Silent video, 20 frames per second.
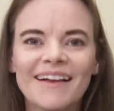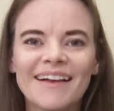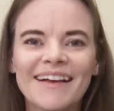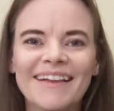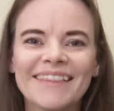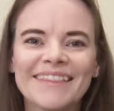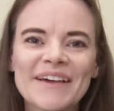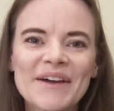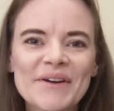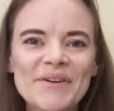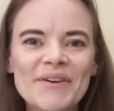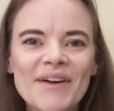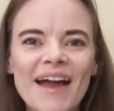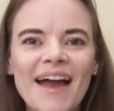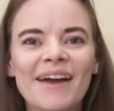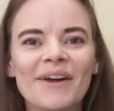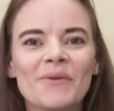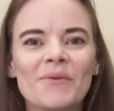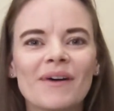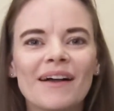Hello
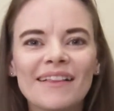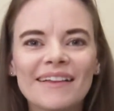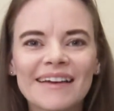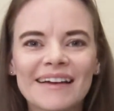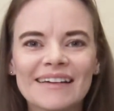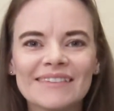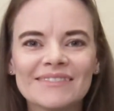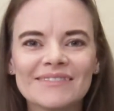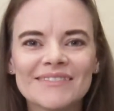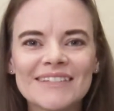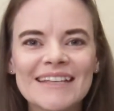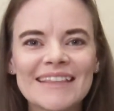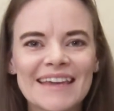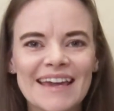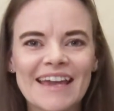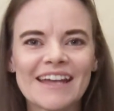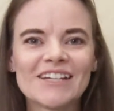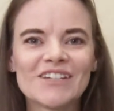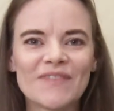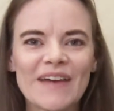and welcome to the
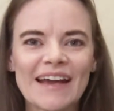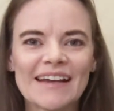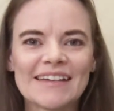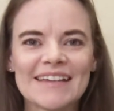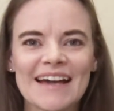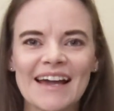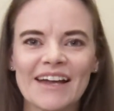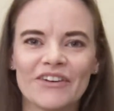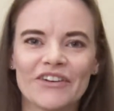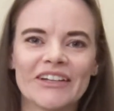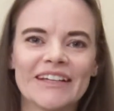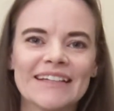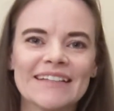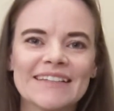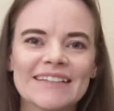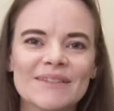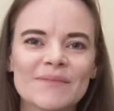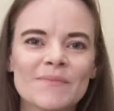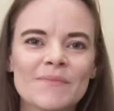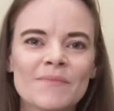HVAC
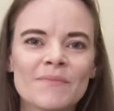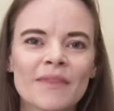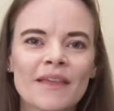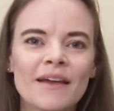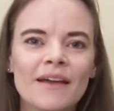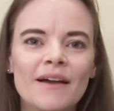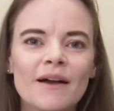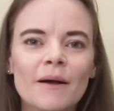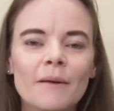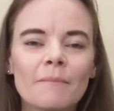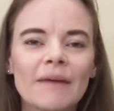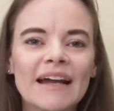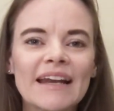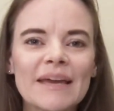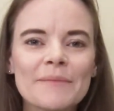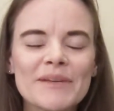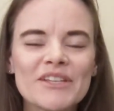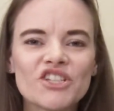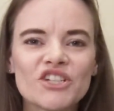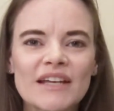Diaries. My
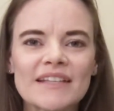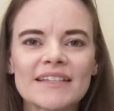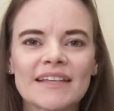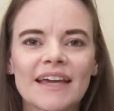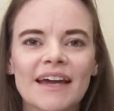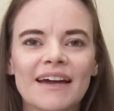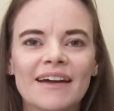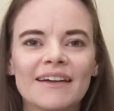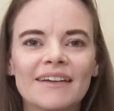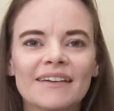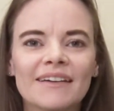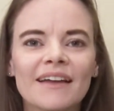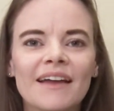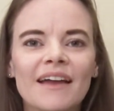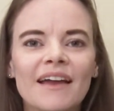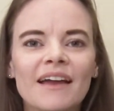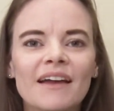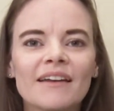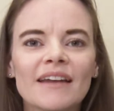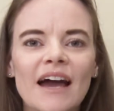name is Jessica
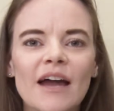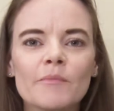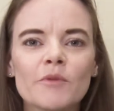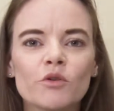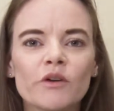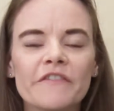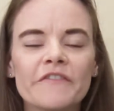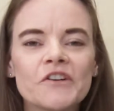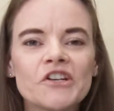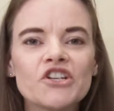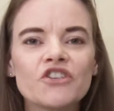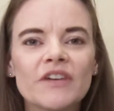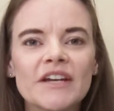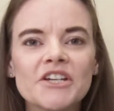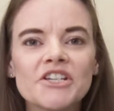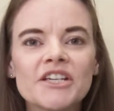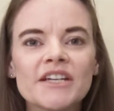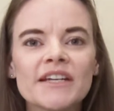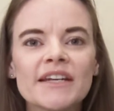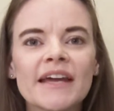and I'm a
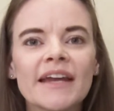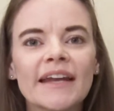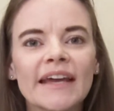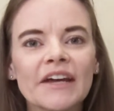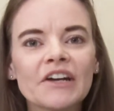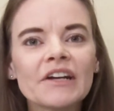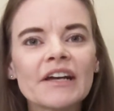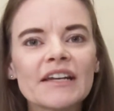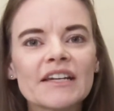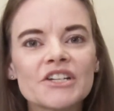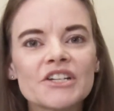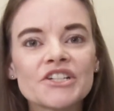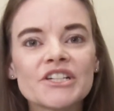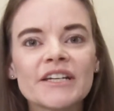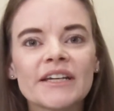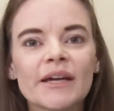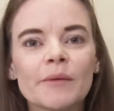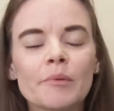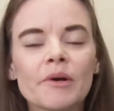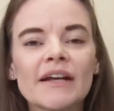refrigeration and air
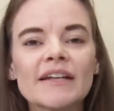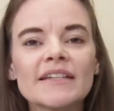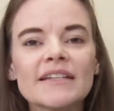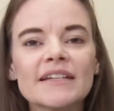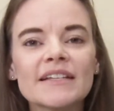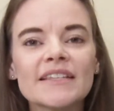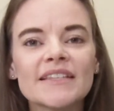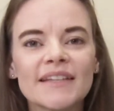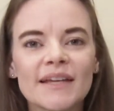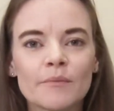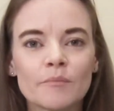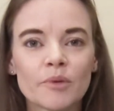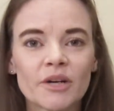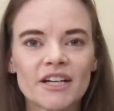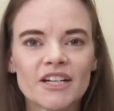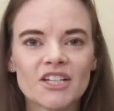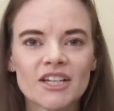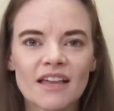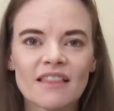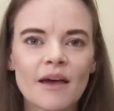conditioning apprentice in
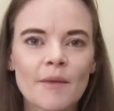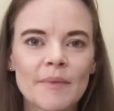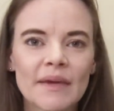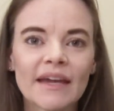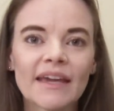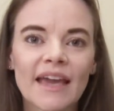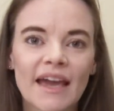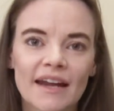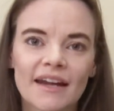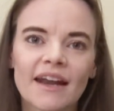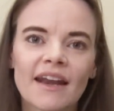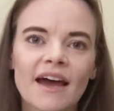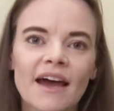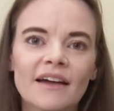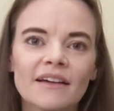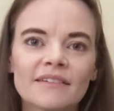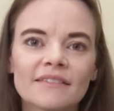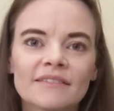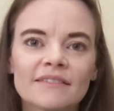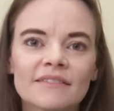British Columbia,
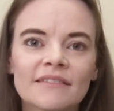Canada.